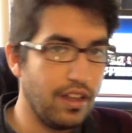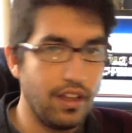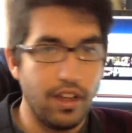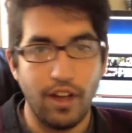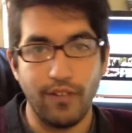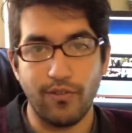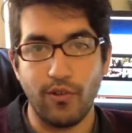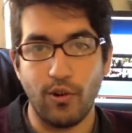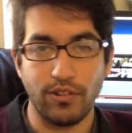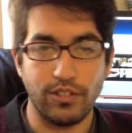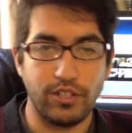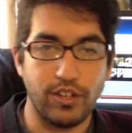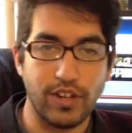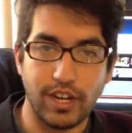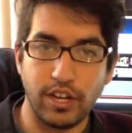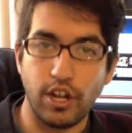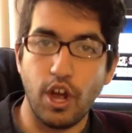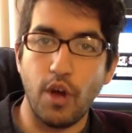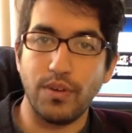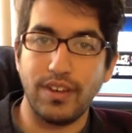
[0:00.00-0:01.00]
Of course, you can
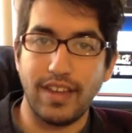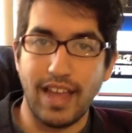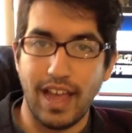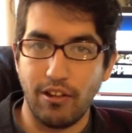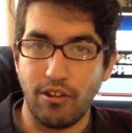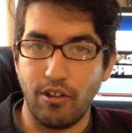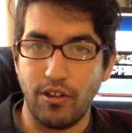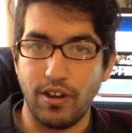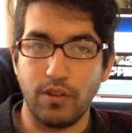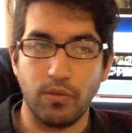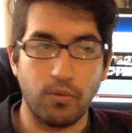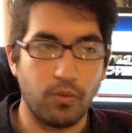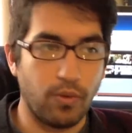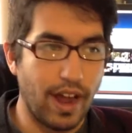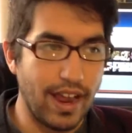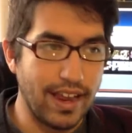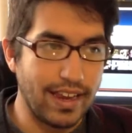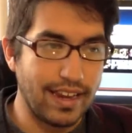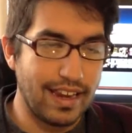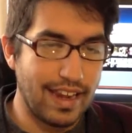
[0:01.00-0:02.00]
go download it
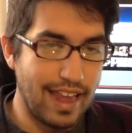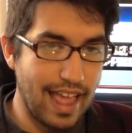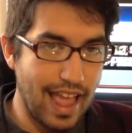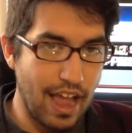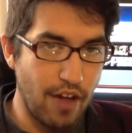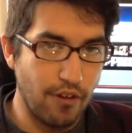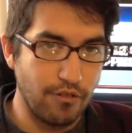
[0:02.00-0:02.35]
right now.